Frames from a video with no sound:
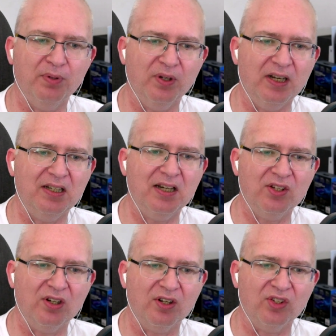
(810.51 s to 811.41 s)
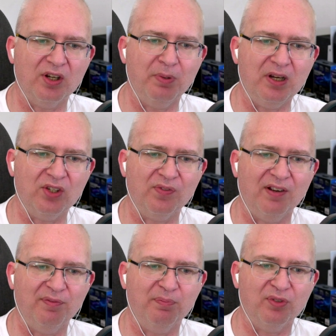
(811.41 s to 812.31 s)
But it does look as though
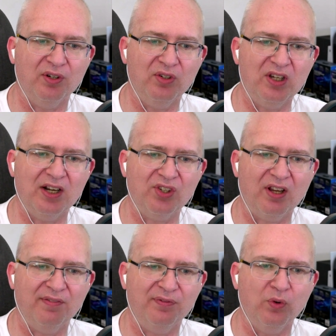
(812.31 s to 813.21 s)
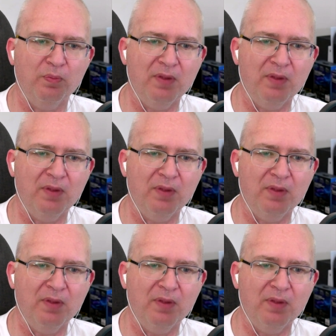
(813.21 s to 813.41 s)
PS5 Pro does have full